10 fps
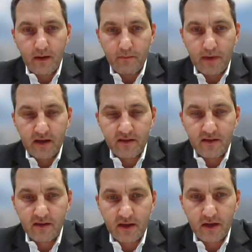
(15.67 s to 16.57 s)

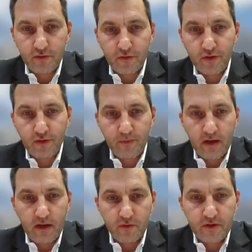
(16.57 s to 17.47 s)
Marketing Director,
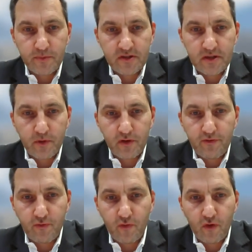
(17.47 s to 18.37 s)
responsible
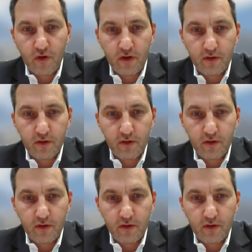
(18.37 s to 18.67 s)
for